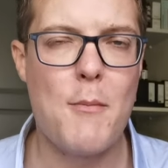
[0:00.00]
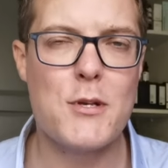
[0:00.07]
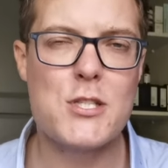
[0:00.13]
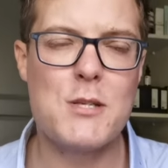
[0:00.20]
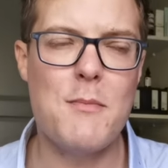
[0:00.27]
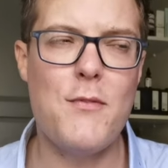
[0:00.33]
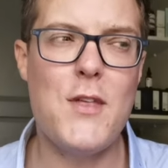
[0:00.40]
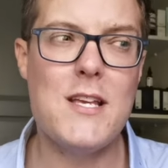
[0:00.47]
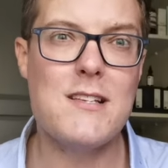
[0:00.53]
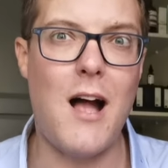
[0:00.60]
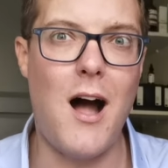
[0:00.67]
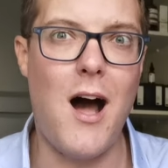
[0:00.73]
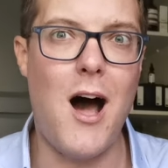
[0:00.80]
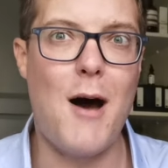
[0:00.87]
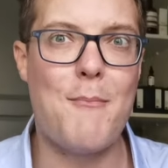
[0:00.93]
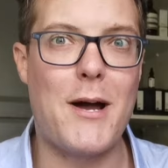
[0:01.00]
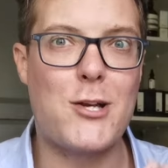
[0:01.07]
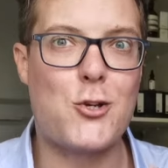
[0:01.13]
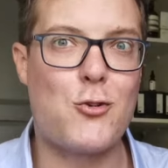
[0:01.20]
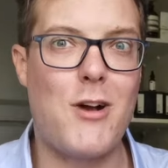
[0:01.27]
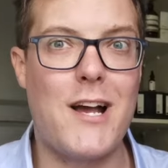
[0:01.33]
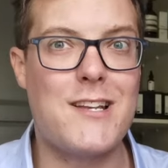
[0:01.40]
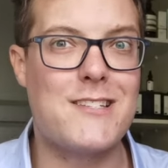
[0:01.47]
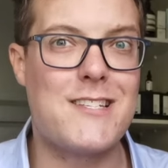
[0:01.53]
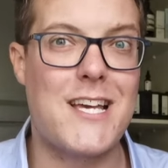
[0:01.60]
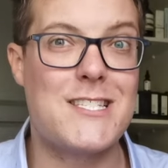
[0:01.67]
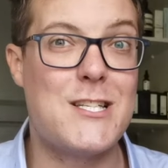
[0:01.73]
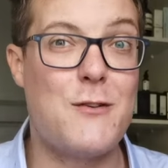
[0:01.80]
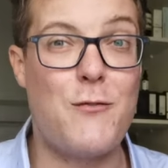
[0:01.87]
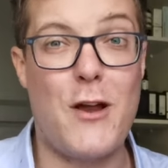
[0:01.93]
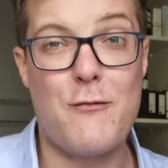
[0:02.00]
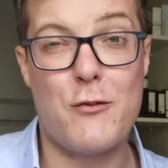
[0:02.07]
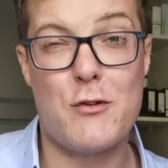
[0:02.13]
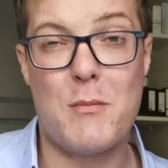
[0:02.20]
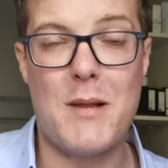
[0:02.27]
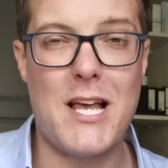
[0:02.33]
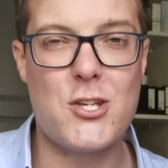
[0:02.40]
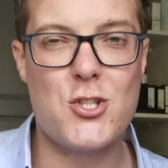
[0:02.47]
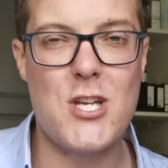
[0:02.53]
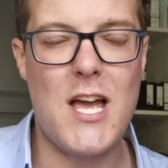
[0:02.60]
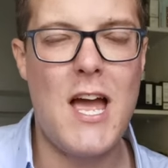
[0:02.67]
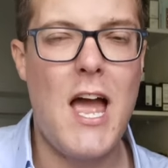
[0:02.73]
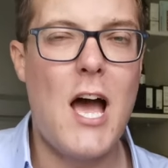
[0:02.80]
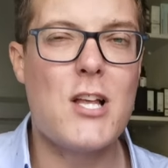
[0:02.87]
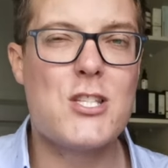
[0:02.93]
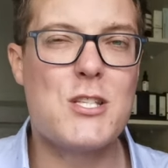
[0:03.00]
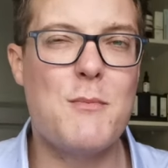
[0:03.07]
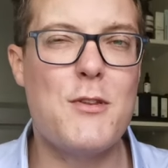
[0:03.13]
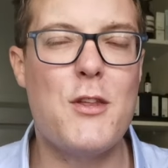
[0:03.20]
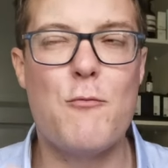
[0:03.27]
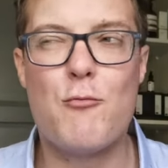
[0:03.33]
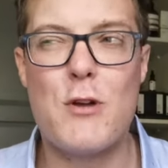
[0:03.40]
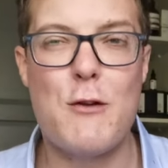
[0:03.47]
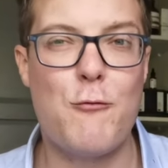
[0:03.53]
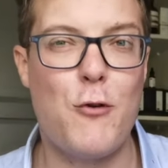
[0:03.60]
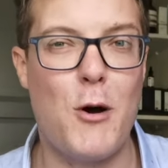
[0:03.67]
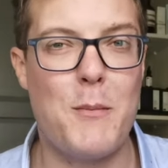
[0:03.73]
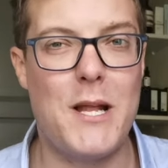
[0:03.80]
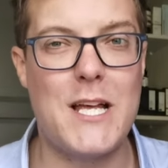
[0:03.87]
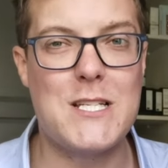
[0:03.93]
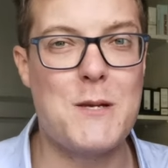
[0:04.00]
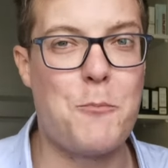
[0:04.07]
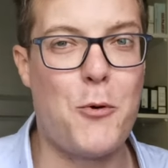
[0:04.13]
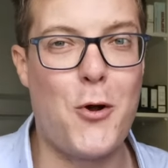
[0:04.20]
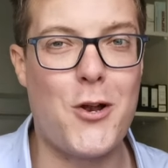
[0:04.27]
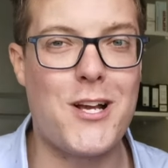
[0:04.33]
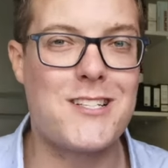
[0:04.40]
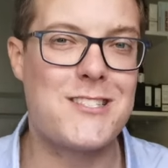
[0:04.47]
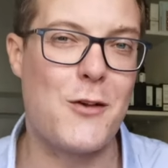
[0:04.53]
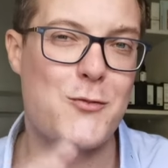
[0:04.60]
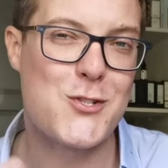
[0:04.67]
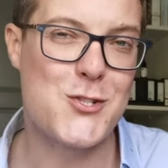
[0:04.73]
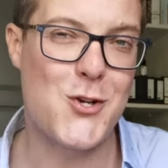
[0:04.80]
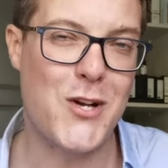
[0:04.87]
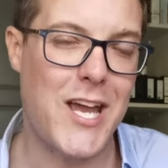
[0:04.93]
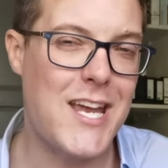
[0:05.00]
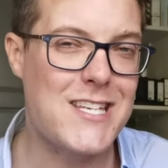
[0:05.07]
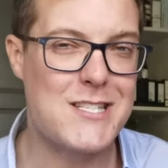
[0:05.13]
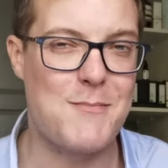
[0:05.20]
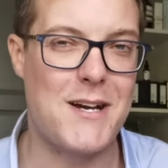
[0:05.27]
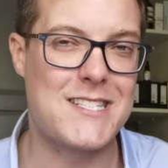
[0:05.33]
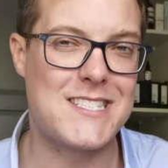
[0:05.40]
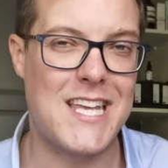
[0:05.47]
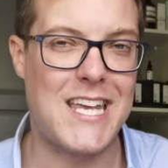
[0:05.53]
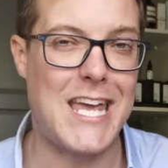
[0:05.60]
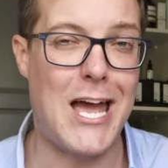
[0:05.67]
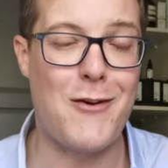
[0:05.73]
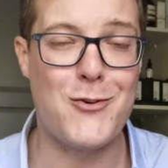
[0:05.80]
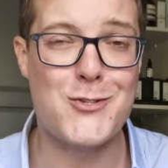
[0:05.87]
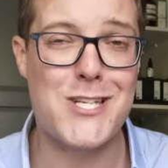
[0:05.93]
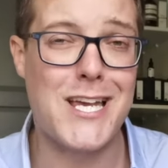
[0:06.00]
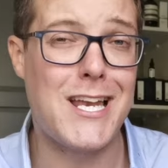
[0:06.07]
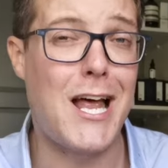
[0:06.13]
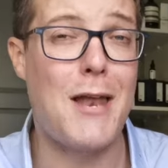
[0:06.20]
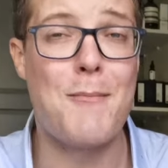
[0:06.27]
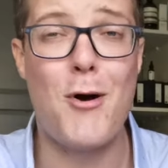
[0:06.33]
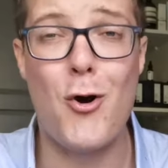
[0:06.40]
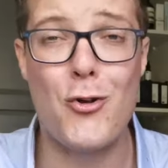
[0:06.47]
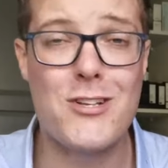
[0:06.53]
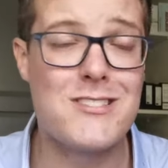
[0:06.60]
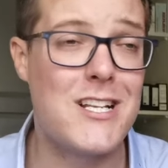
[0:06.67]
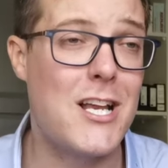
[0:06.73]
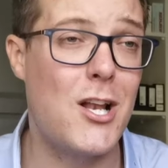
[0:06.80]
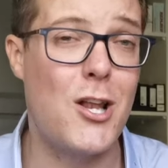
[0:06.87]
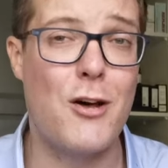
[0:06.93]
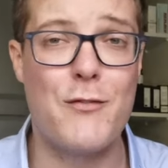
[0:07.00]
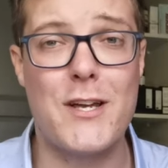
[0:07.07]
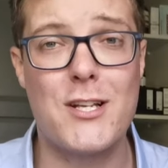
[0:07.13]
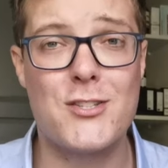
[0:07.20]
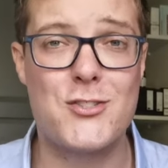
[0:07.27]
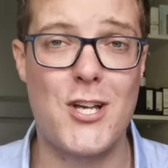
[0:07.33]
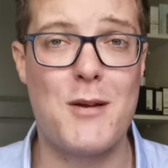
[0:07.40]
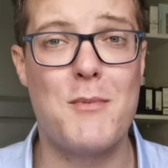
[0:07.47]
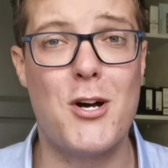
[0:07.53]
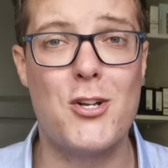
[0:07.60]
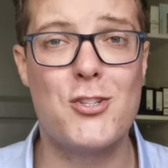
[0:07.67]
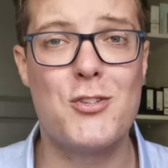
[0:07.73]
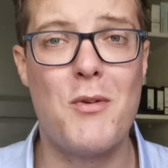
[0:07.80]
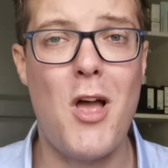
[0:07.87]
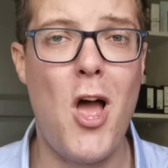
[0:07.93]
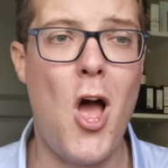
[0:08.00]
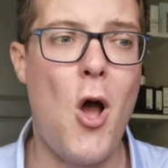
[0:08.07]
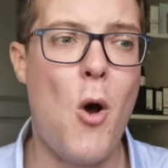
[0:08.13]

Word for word: but some of these are my tried and tested favorites from last year and some of the reformulated products that have snuck into my skincare routine and I'm honestly loving so much.